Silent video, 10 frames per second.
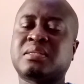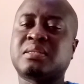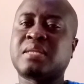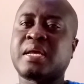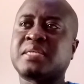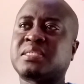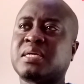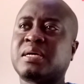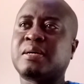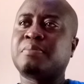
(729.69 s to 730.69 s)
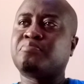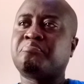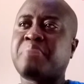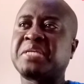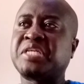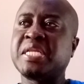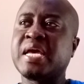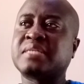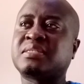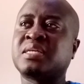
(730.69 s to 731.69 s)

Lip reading: that is pensioners,